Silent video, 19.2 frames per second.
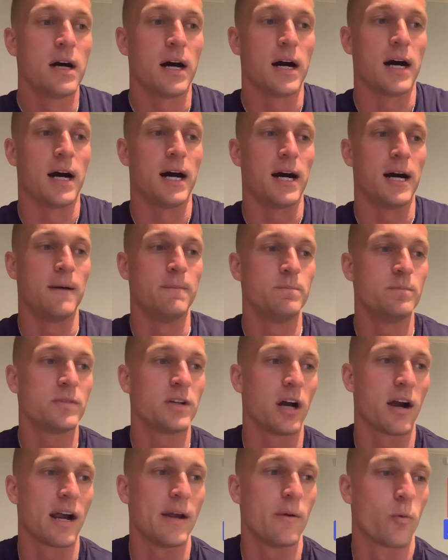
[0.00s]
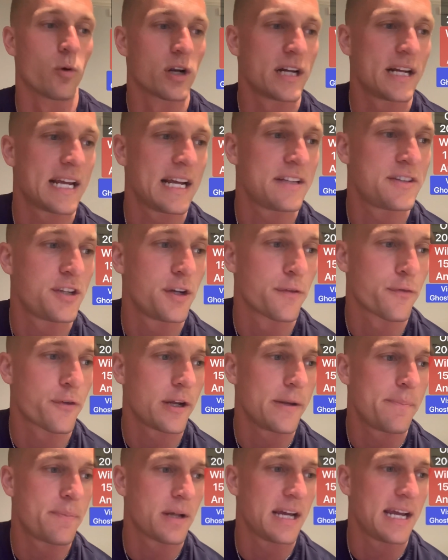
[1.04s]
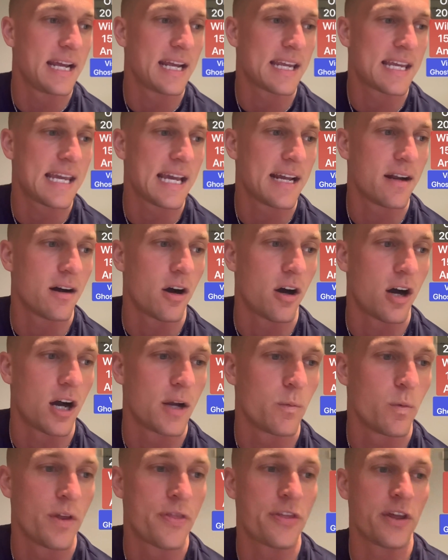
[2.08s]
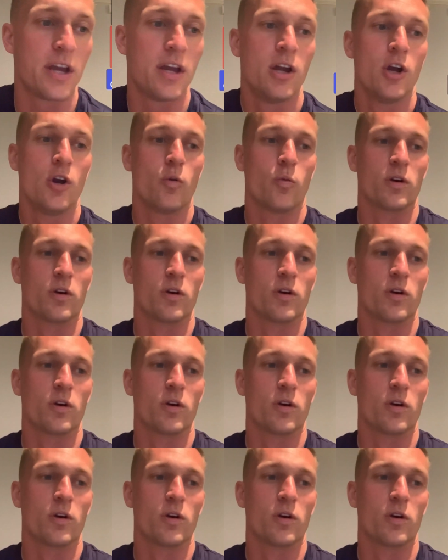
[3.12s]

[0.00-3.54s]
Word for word: Um, all right, we're gonna get to your free play and get on with it.